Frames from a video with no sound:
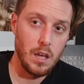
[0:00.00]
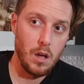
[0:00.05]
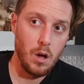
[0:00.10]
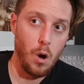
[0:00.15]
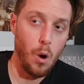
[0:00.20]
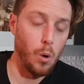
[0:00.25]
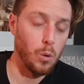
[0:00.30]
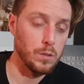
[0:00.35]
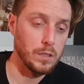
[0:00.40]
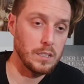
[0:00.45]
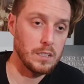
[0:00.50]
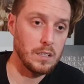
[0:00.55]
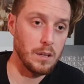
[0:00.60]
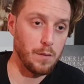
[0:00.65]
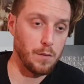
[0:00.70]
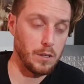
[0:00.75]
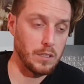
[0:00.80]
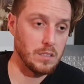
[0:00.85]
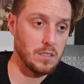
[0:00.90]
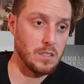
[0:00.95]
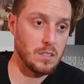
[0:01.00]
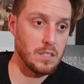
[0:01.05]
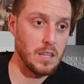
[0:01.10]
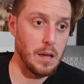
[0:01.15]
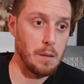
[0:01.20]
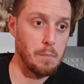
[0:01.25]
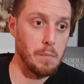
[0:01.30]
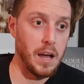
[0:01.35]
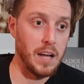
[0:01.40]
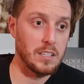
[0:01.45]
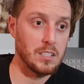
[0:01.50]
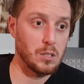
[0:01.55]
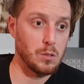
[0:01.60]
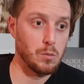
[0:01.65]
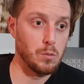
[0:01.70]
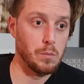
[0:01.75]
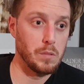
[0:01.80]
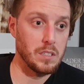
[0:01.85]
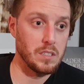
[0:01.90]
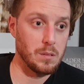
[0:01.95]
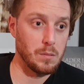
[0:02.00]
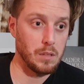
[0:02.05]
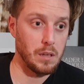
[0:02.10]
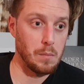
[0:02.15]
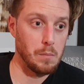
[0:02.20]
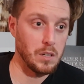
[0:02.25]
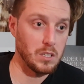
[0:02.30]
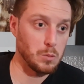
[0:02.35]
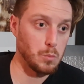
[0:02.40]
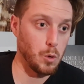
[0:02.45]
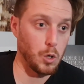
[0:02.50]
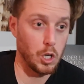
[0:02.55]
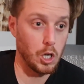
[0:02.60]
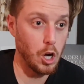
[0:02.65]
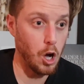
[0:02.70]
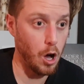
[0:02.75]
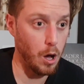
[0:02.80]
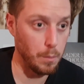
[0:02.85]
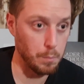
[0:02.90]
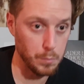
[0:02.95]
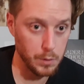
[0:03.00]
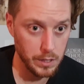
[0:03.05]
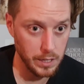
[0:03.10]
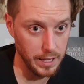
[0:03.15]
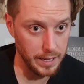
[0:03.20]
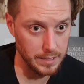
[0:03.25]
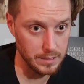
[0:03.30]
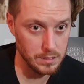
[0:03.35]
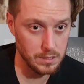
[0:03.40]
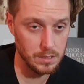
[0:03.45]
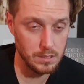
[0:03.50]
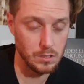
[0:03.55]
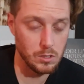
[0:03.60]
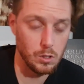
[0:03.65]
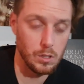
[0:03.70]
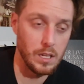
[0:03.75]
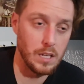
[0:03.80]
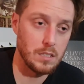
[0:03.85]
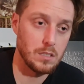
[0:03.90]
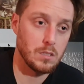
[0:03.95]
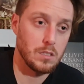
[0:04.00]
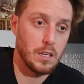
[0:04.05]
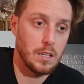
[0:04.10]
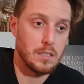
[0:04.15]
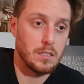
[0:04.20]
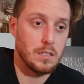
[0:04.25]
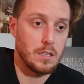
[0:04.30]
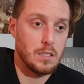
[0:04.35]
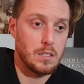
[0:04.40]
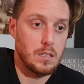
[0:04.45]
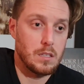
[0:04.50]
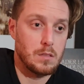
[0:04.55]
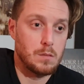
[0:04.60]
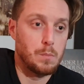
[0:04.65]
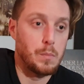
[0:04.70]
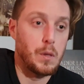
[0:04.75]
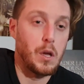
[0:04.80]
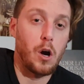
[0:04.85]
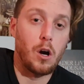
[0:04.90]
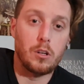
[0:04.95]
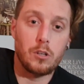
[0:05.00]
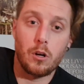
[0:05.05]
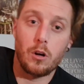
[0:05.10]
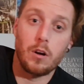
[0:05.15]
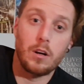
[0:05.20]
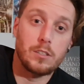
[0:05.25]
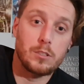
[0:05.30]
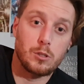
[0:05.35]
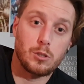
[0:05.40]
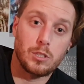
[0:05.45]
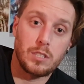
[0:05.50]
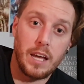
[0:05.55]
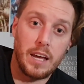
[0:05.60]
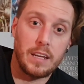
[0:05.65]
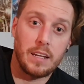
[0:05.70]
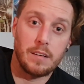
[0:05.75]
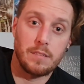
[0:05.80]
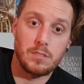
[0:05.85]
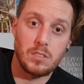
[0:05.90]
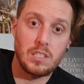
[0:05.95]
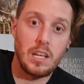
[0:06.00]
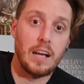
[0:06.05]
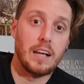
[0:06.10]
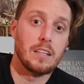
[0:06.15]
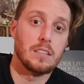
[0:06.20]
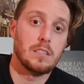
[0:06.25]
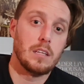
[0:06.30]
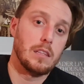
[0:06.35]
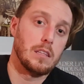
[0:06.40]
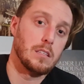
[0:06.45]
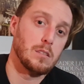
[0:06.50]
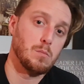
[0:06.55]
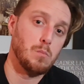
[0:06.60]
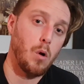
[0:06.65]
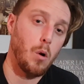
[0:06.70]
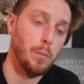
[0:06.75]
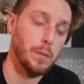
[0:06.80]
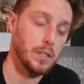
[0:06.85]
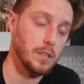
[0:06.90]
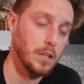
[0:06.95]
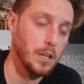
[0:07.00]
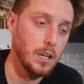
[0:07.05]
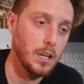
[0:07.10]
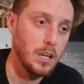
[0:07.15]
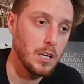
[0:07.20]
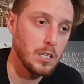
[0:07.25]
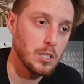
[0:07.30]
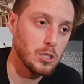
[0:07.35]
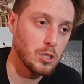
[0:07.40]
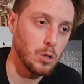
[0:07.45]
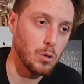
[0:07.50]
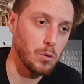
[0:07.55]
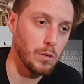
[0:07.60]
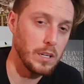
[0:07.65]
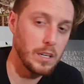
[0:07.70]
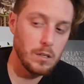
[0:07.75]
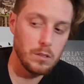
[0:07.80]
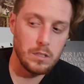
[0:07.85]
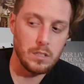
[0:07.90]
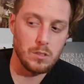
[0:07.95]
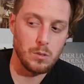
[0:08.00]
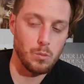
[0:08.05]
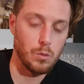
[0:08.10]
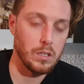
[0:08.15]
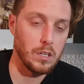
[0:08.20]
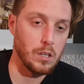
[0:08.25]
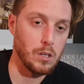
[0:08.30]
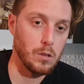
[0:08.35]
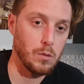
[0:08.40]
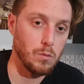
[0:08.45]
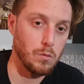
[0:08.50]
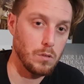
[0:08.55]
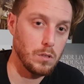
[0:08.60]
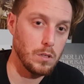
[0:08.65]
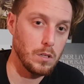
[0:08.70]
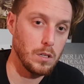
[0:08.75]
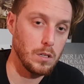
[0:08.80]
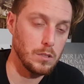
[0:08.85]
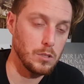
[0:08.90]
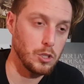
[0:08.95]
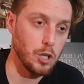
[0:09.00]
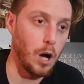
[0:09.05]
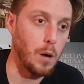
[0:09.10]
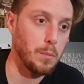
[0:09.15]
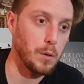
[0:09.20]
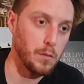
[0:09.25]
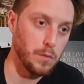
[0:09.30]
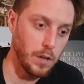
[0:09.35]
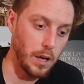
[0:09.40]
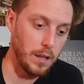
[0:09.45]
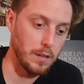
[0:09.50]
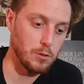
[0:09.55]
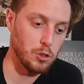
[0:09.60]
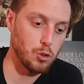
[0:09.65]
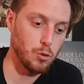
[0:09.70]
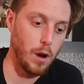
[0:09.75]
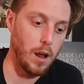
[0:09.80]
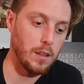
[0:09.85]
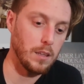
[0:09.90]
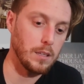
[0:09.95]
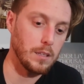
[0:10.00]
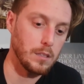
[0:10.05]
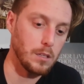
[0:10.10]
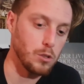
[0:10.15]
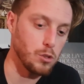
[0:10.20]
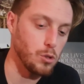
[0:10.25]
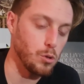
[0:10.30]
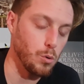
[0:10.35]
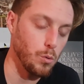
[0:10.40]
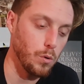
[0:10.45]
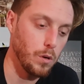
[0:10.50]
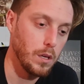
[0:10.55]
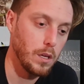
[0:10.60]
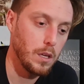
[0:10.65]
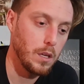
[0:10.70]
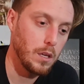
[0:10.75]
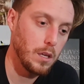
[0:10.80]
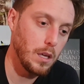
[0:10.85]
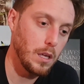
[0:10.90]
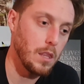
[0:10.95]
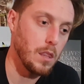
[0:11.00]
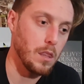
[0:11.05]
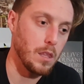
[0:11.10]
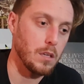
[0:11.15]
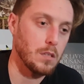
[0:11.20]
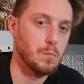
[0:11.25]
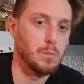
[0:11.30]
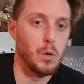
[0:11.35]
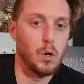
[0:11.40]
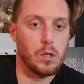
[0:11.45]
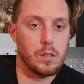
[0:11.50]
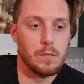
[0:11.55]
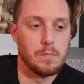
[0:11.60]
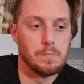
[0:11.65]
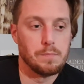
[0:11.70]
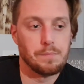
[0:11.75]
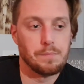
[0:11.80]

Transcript: Only difference is that magic would be something much more complex. And so it's beyond our understanding of science at this moment. So Neil does a really good job of kind of straddling the two in this book.